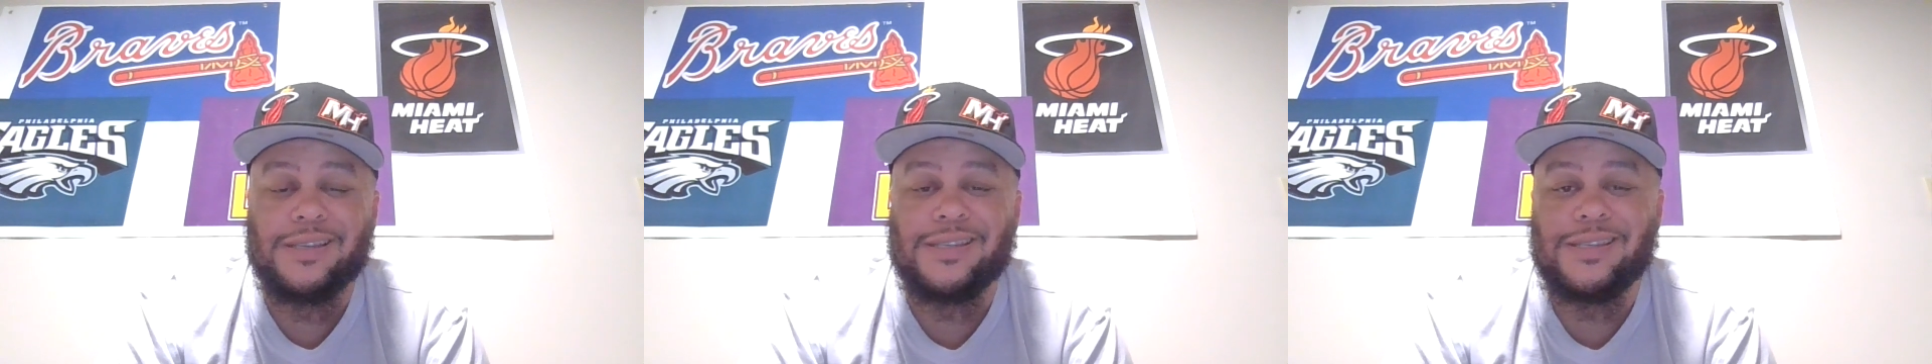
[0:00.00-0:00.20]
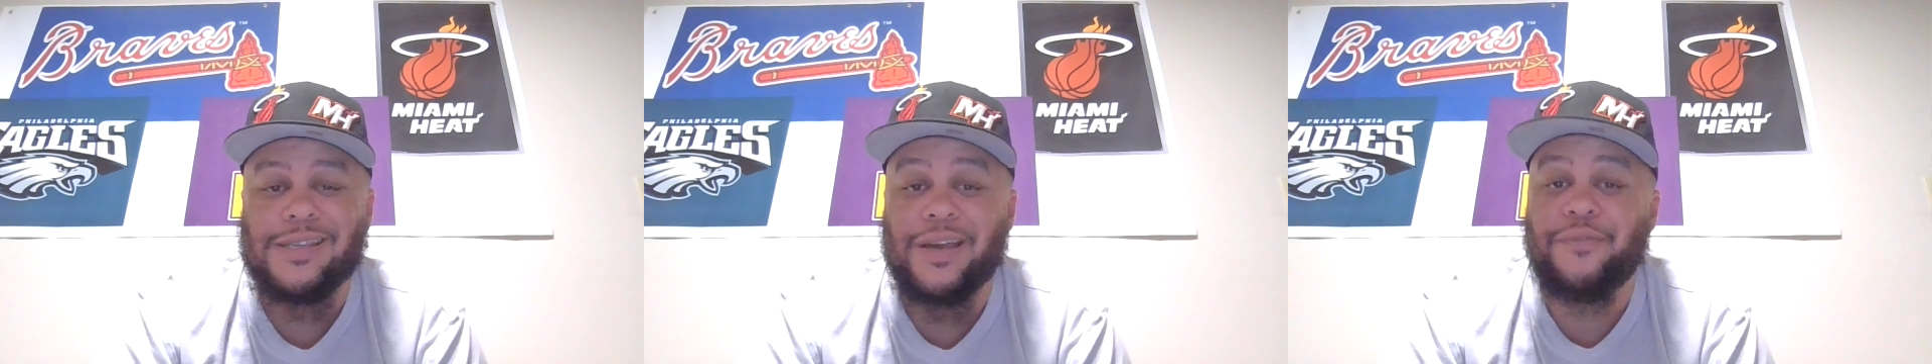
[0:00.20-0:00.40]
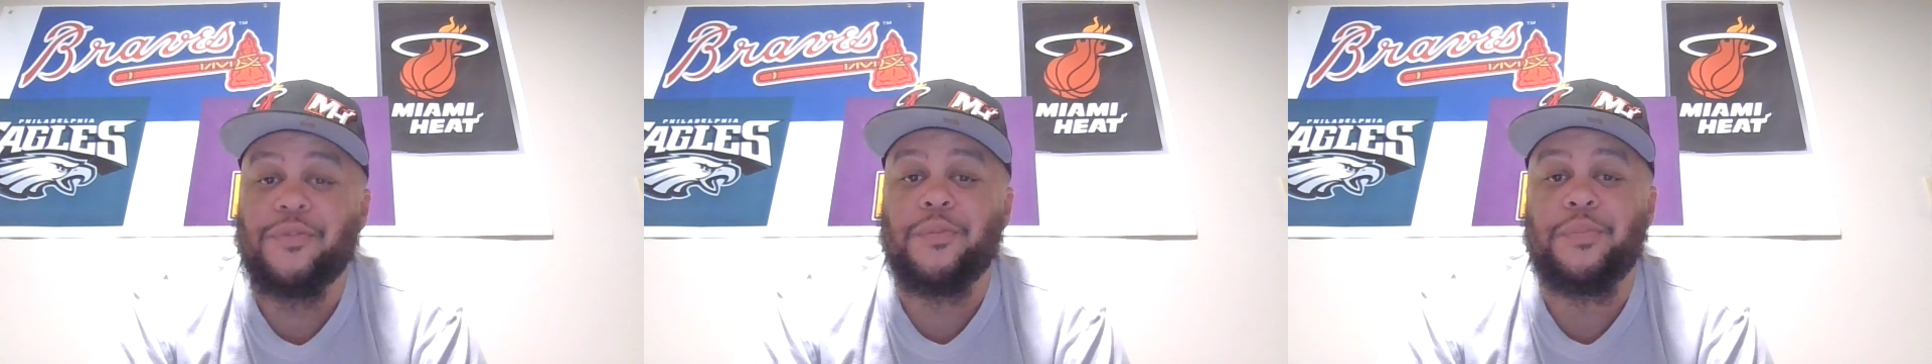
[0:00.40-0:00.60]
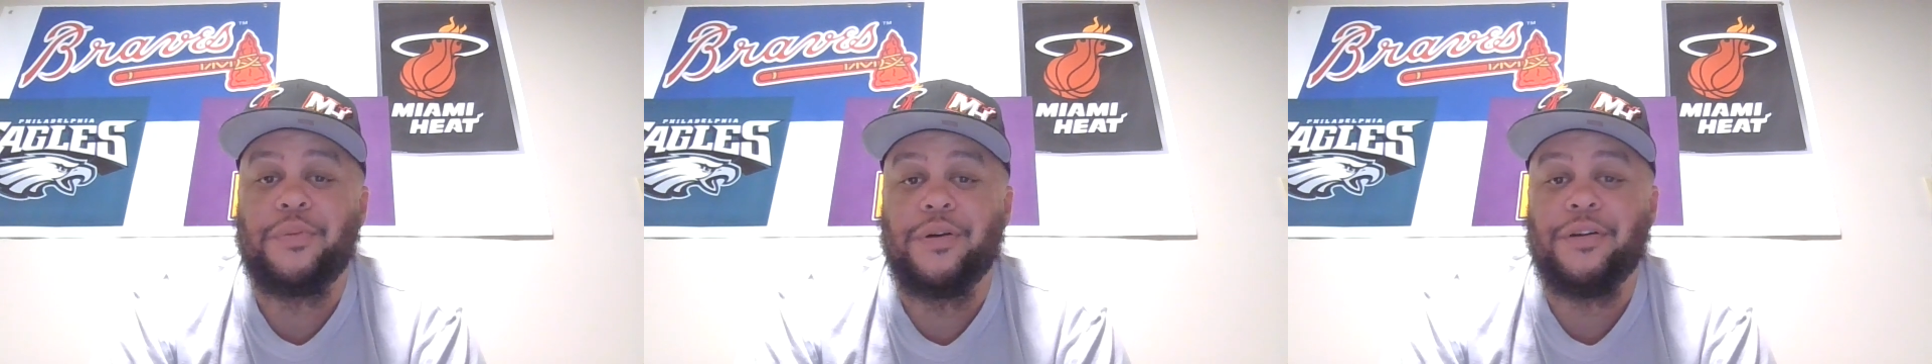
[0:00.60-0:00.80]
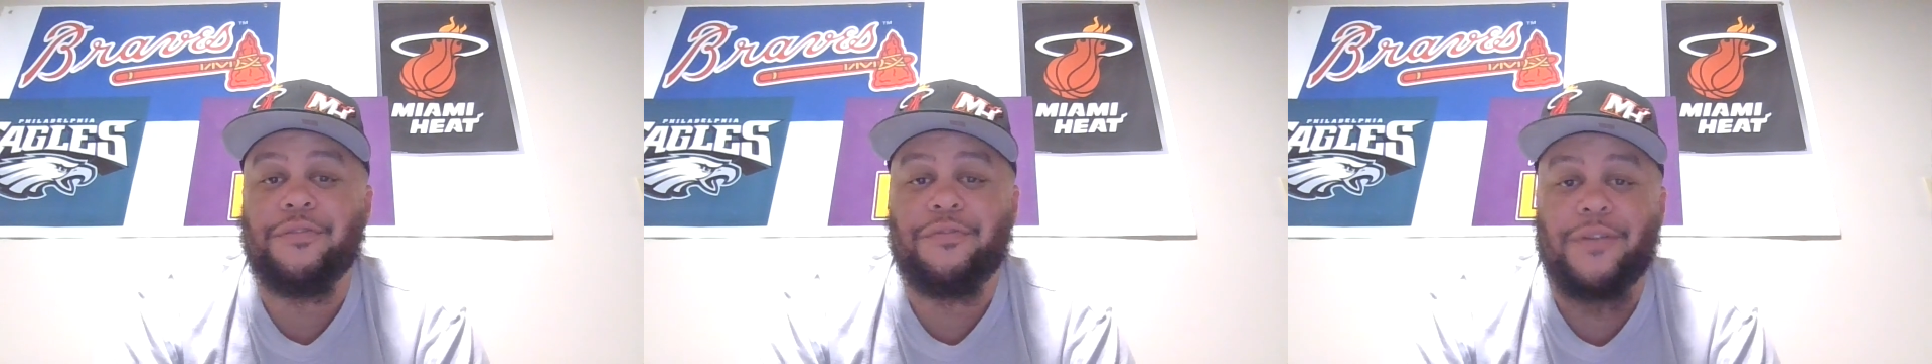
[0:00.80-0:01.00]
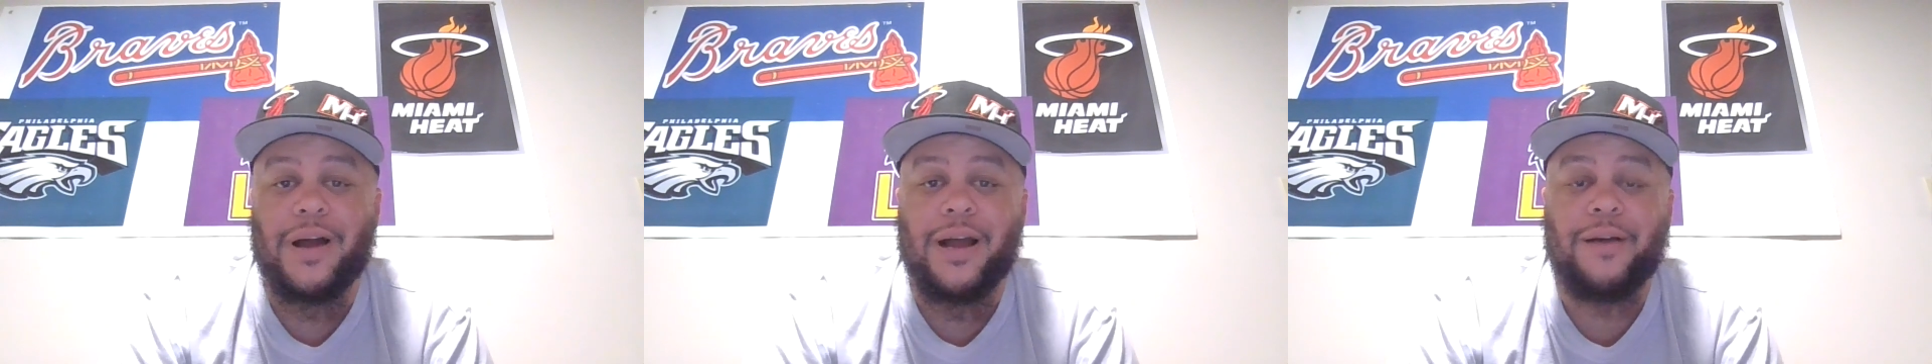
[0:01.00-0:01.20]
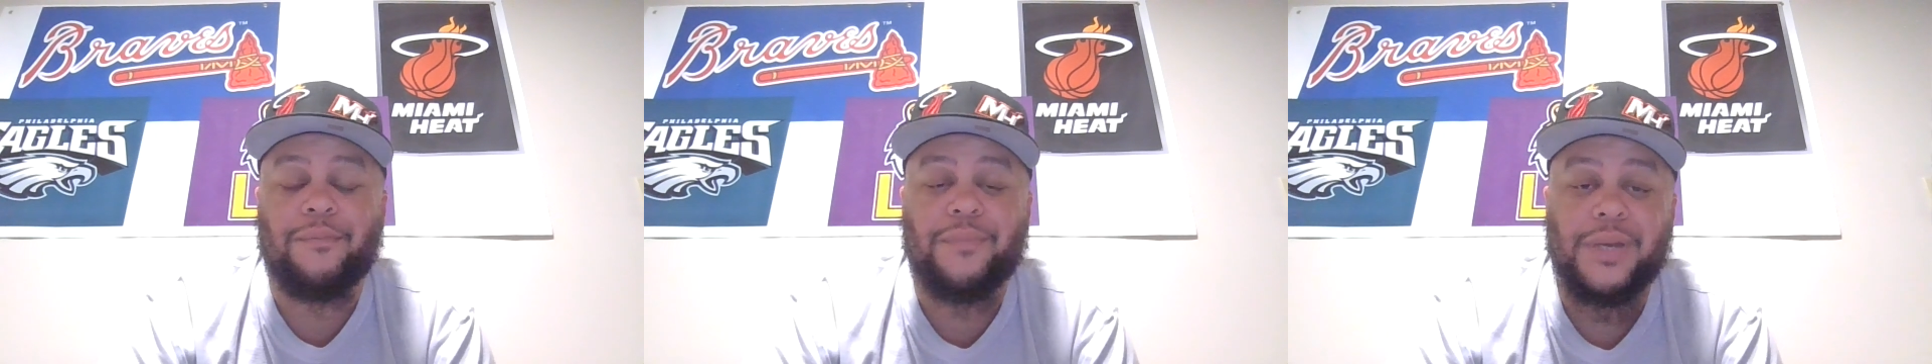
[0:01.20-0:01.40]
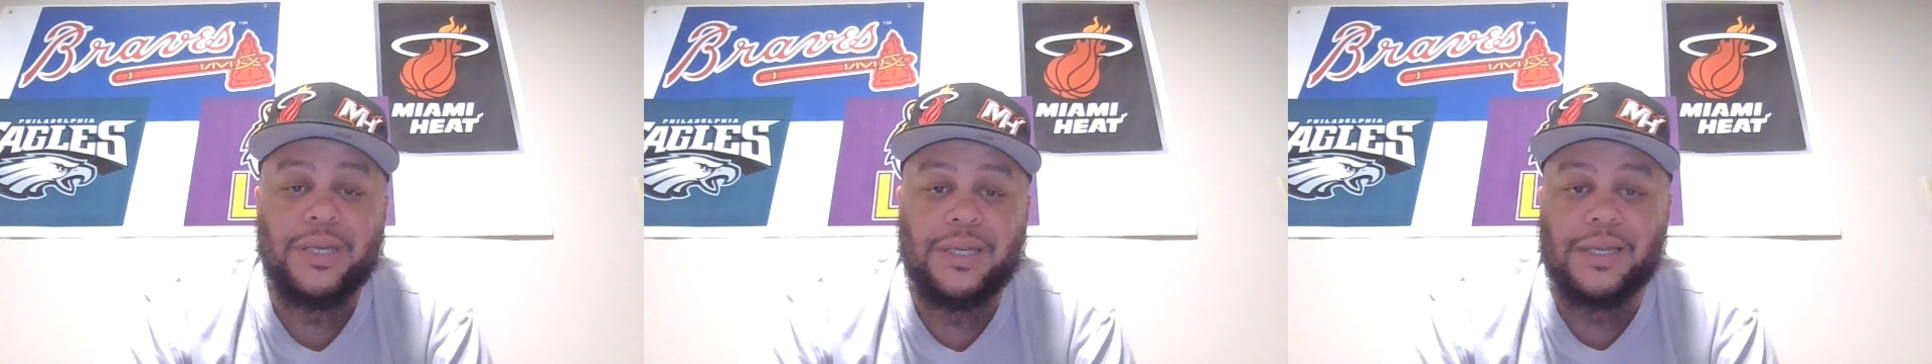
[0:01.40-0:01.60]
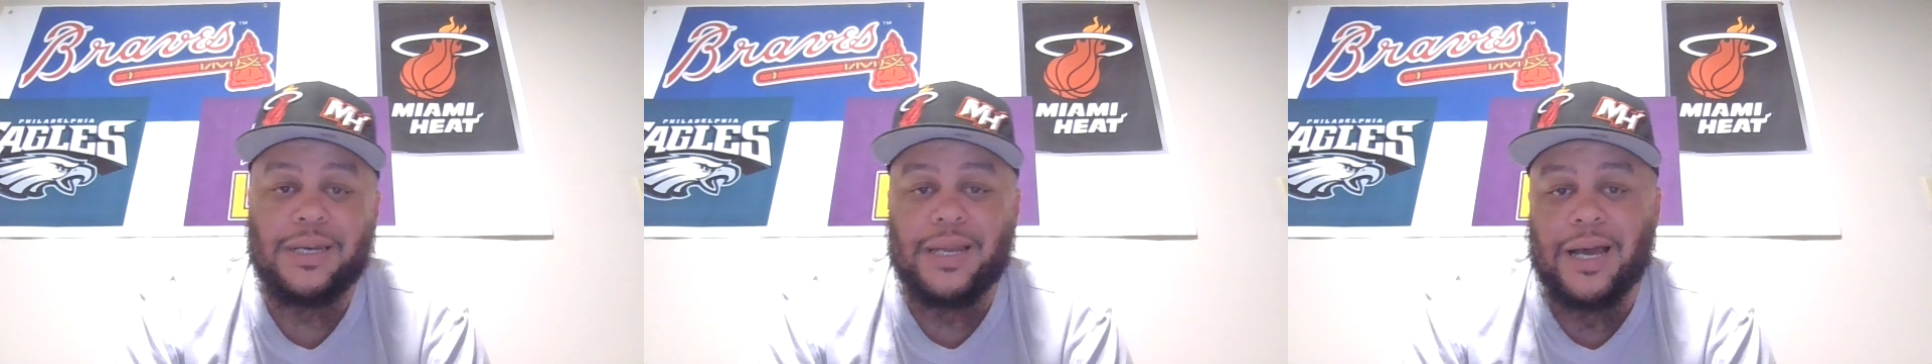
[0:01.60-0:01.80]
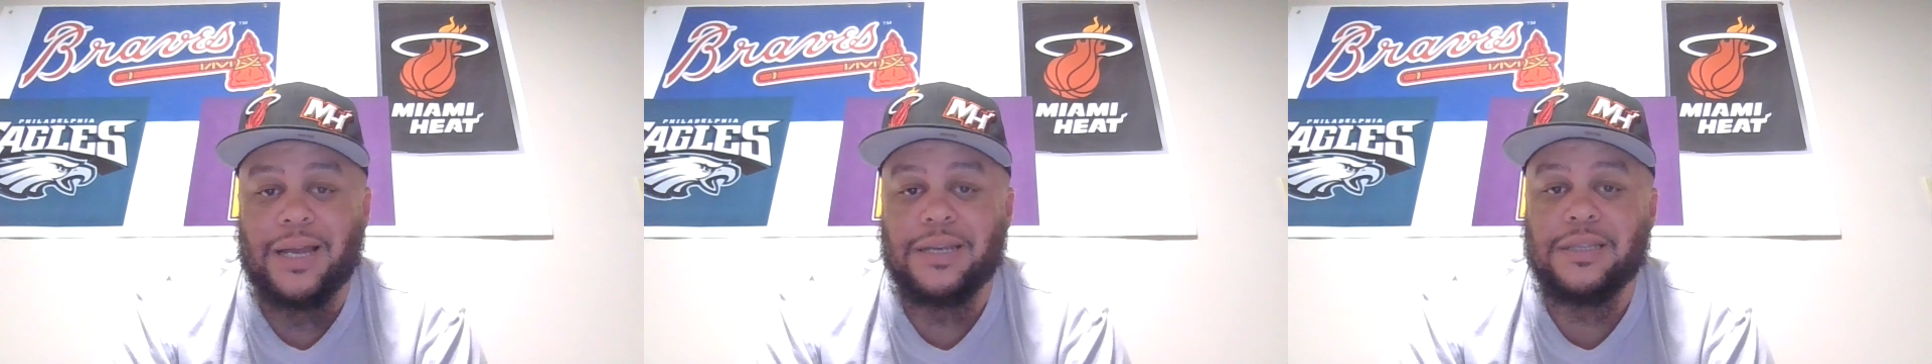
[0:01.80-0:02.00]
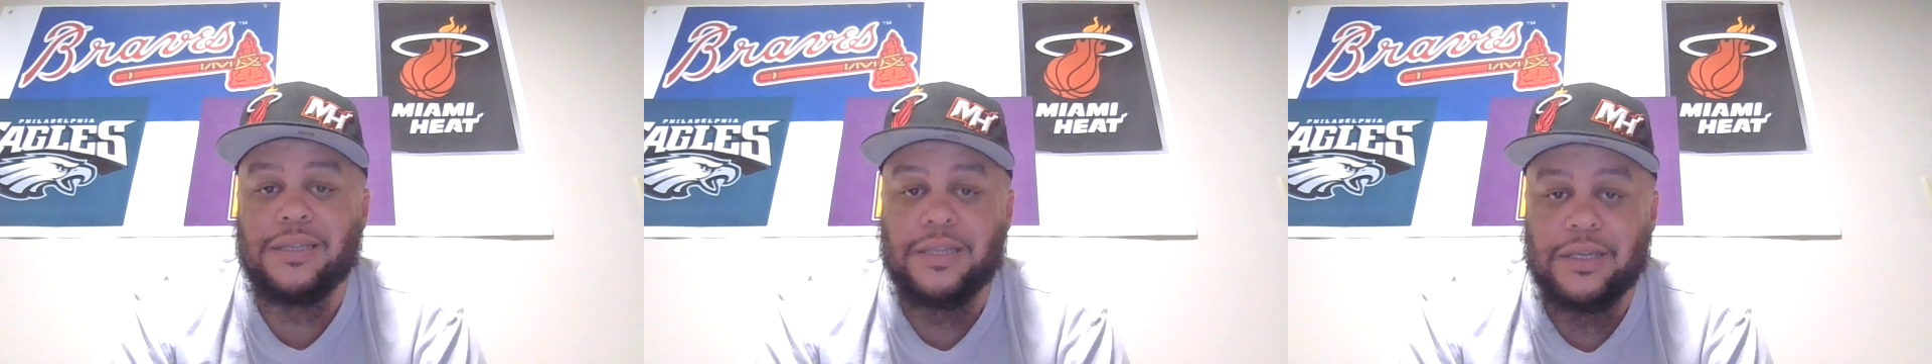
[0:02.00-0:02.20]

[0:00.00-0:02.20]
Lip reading: $7.5 million